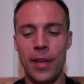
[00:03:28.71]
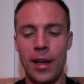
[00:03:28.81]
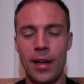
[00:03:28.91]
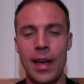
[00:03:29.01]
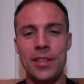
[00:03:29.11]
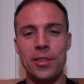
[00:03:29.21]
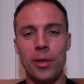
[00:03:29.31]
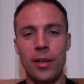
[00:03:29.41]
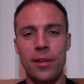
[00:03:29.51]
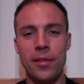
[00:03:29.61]
Castaway,
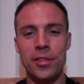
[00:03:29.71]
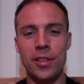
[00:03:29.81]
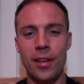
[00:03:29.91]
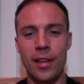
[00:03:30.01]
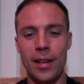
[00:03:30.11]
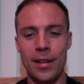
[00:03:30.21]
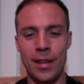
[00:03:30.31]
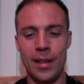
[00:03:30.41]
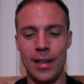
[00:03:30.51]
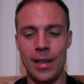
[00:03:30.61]
if you ever saw that.
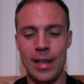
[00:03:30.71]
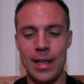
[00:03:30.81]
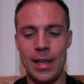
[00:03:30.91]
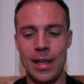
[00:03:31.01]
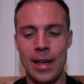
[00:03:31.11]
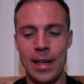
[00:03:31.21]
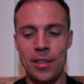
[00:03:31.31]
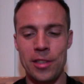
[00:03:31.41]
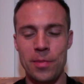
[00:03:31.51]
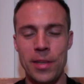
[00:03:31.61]
He had to
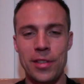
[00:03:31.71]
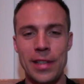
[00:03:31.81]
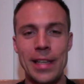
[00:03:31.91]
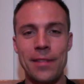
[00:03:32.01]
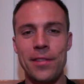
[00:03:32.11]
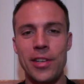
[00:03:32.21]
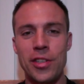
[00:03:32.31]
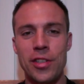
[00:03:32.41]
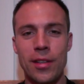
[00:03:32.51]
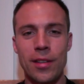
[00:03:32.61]
just basically eat
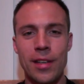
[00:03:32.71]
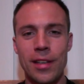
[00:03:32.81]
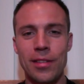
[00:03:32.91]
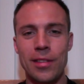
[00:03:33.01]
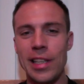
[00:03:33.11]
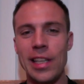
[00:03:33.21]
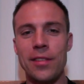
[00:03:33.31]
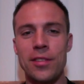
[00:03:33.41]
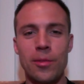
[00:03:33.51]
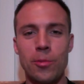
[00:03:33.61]
fish and
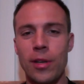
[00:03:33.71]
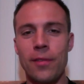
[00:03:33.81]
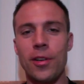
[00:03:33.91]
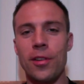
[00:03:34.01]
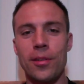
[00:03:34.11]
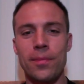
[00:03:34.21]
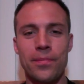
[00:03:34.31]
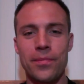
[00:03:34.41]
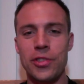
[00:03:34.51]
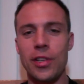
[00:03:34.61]
leaves and whatever other
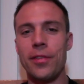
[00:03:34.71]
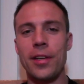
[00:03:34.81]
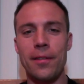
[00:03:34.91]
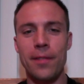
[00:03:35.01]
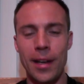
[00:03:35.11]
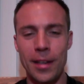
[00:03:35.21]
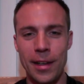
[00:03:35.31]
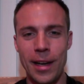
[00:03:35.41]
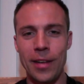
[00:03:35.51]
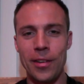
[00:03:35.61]
stuff he could find on the
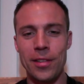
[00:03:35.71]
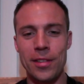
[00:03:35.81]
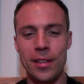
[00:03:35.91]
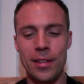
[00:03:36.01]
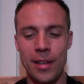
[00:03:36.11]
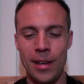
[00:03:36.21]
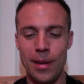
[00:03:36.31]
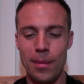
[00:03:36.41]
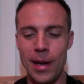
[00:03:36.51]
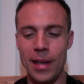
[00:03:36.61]
island, and
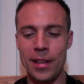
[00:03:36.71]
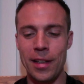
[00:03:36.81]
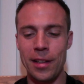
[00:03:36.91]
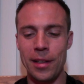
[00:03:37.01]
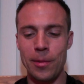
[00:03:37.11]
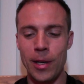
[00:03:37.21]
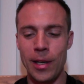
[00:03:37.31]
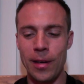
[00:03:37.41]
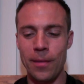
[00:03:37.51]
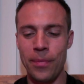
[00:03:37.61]
man, did he lean right
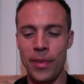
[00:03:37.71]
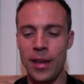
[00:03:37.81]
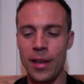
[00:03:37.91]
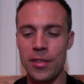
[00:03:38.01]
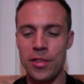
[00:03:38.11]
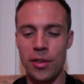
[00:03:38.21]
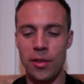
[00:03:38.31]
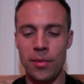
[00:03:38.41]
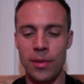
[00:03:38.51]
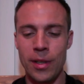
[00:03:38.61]
out.
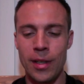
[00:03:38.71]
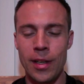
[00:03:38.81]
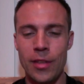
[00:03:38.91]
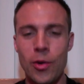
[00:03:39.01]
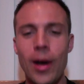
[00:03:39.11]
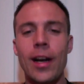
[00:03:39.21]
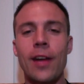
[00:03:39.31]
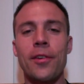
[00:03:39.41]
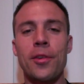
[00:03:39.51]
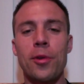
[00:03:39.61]
So try it out
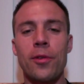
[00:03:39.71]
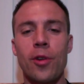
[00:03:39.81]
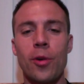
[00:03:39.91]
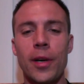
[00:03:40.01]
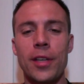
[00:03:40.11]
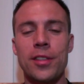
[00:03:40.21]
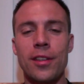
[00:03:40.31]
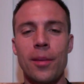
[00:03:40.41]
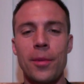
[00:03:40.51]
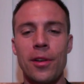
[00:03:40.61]
for 3 or 4 weeks and
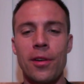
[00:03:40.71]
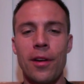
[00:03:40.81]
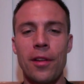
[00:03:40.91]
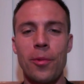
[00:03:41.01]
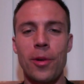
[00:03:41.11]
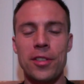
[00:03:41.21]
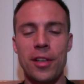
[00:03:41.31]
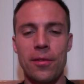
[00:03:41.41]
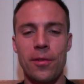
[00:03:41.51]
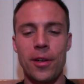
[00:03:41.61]
let me know how that works out
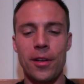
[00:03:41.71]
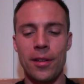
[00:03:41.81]
for you.